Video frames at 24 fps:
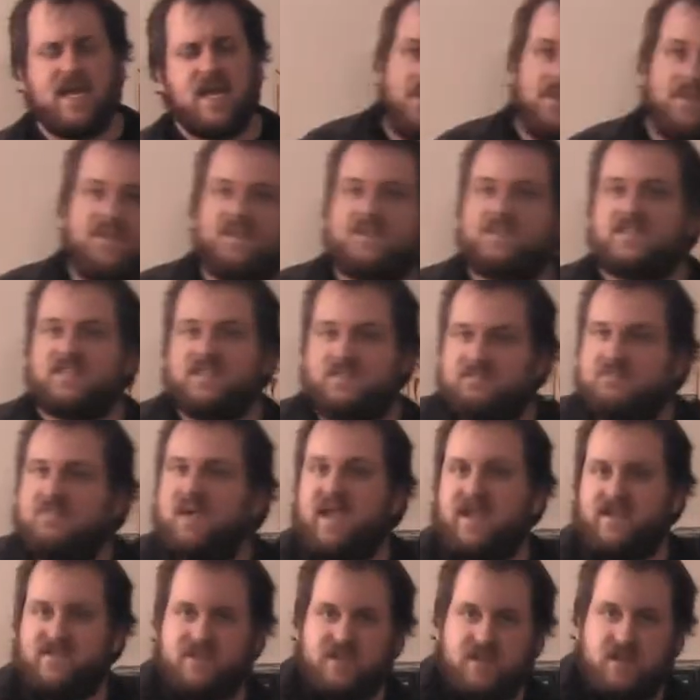This is
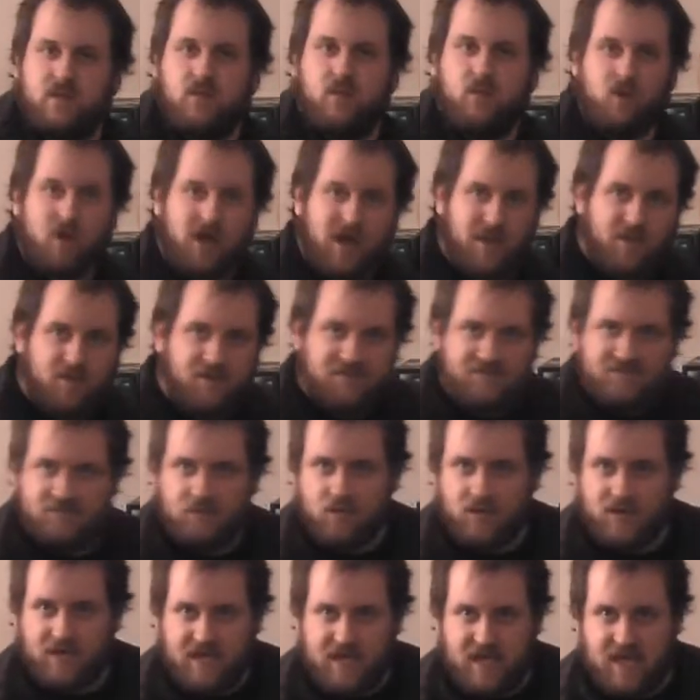based in the Warhammer
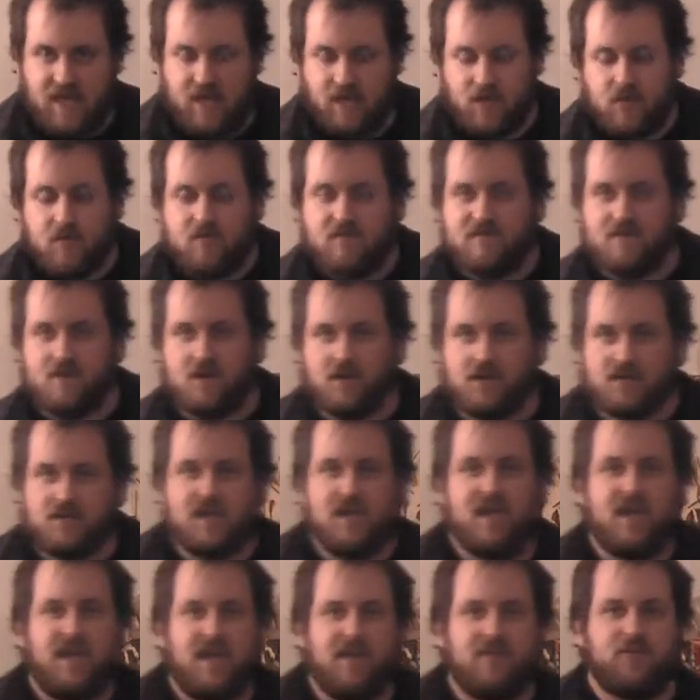40k
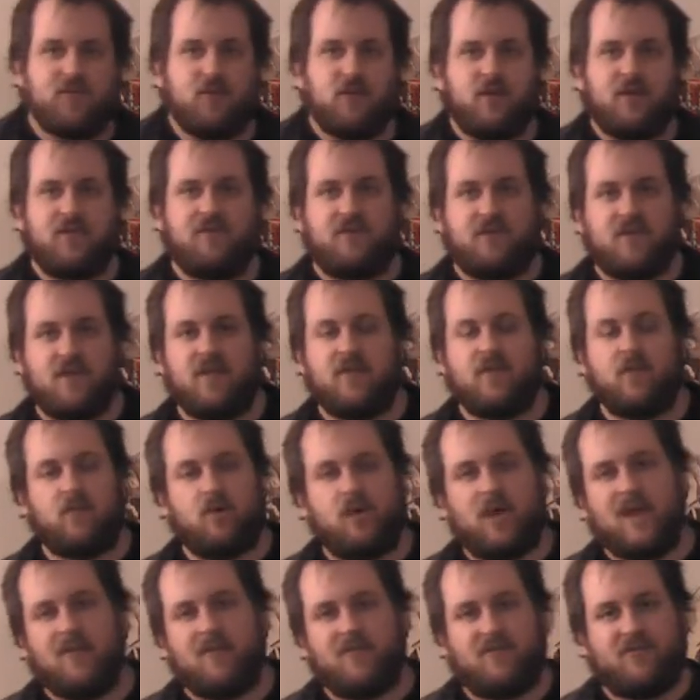universe. If you're looking for another
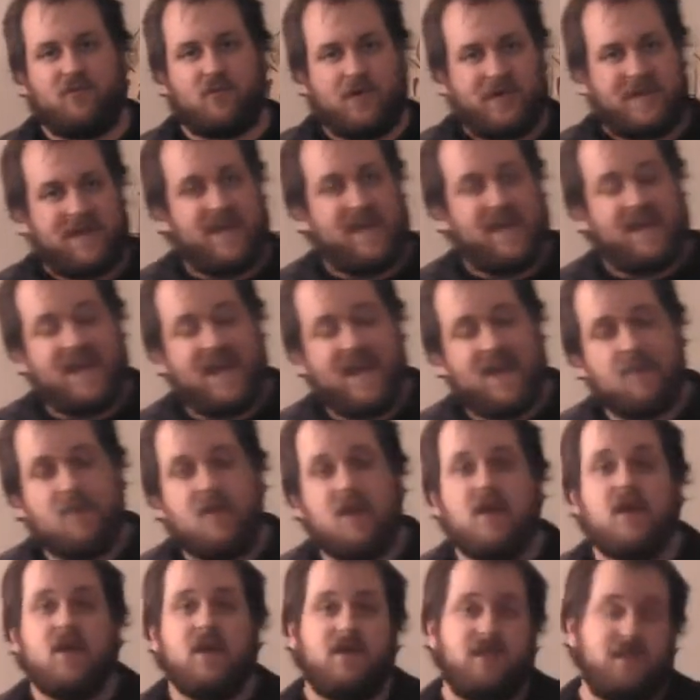Warhammer 40k game,
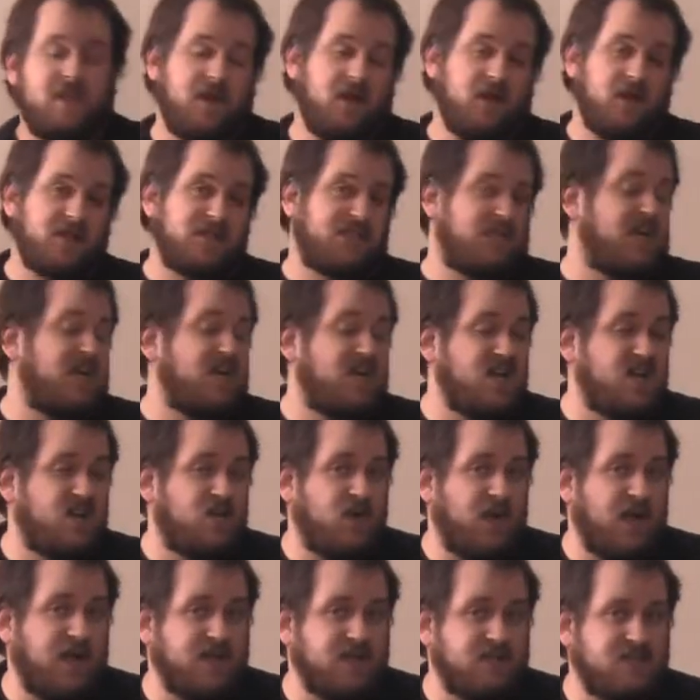there is
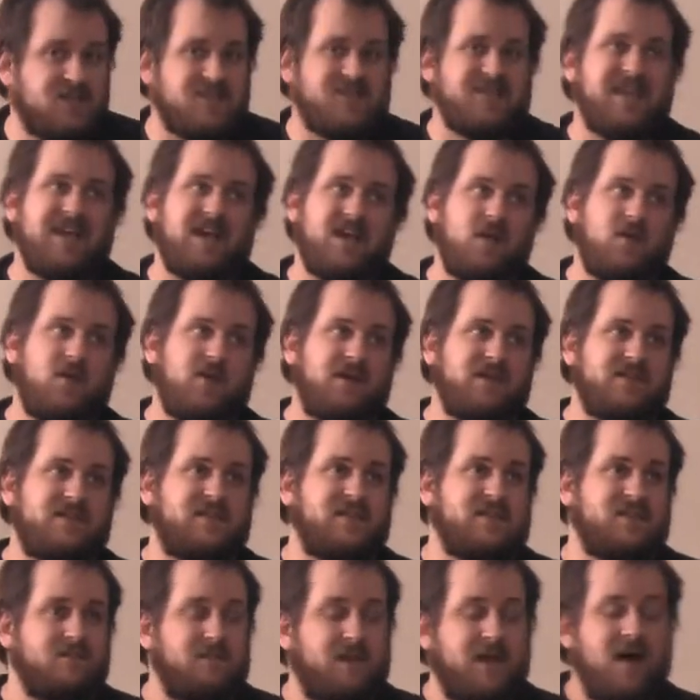Conquest. Conquest
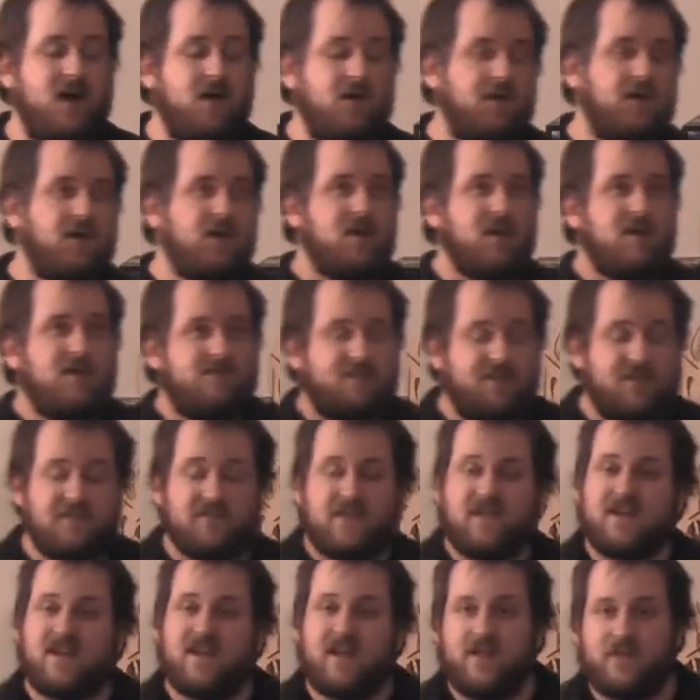is about
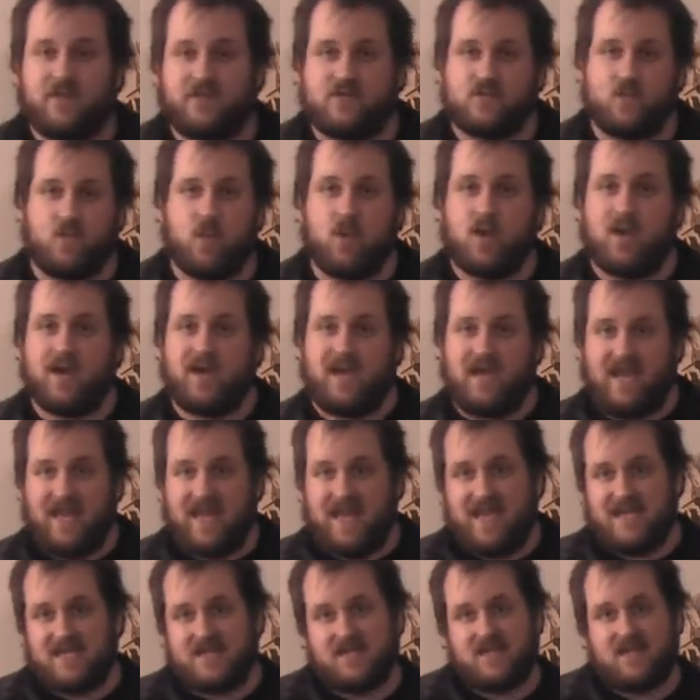$15 more at
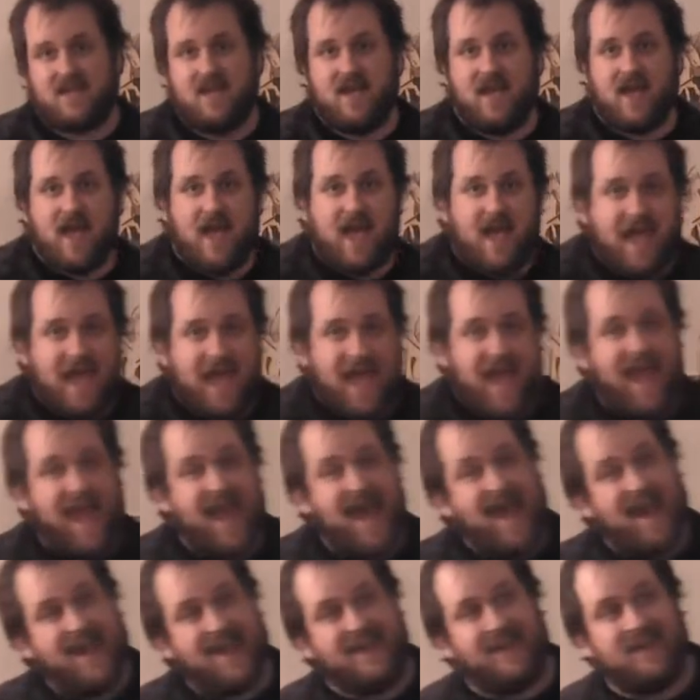list,
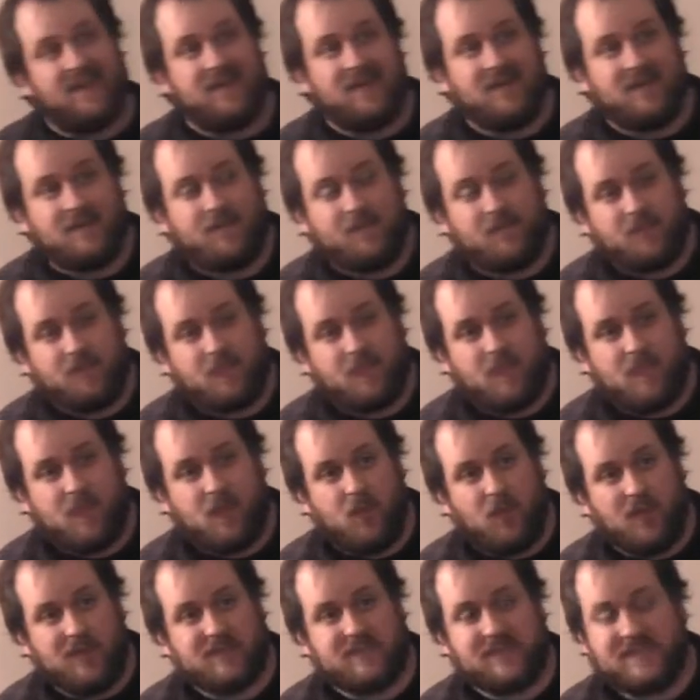and
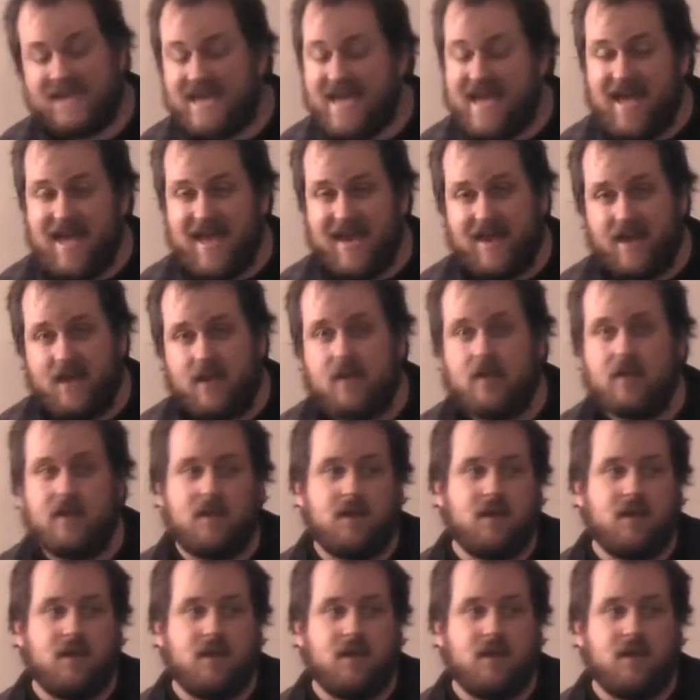once again,